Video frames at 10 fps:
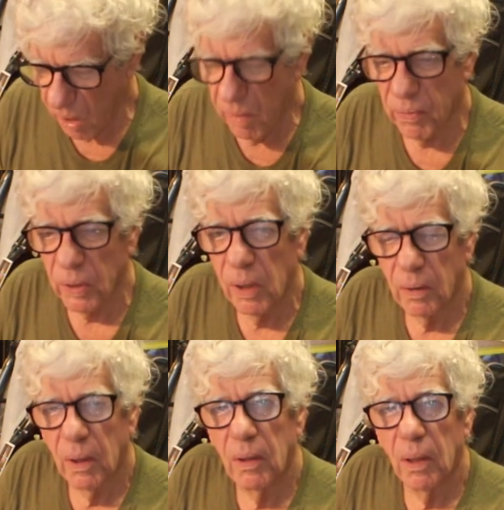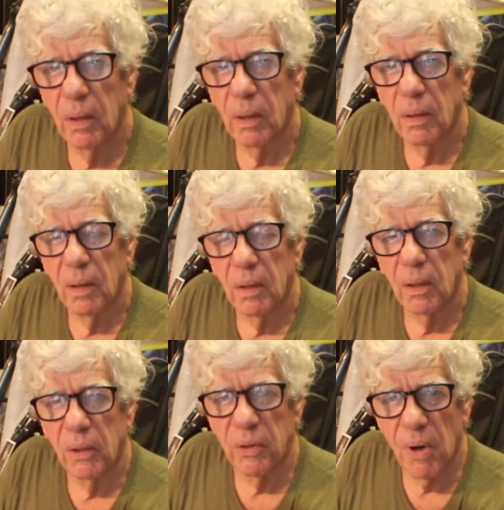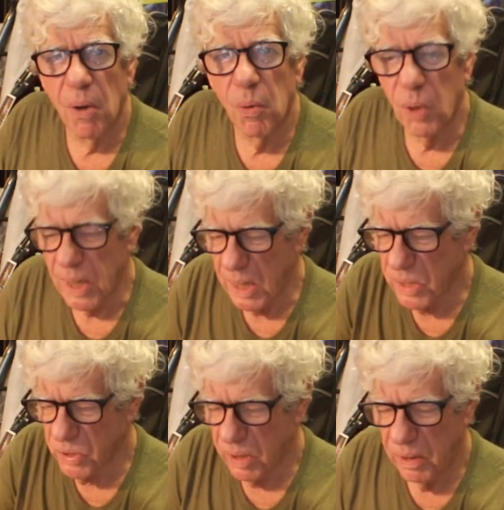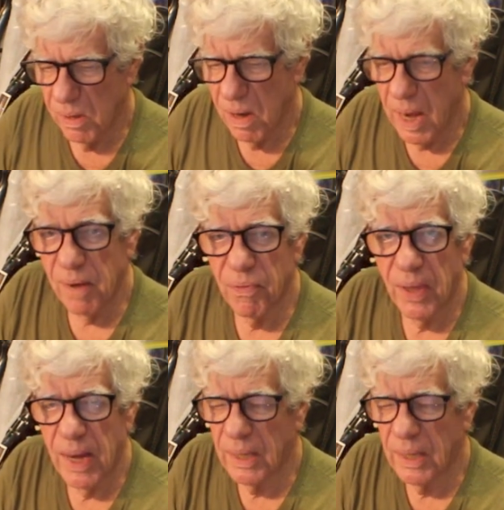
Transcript: have a control list, everything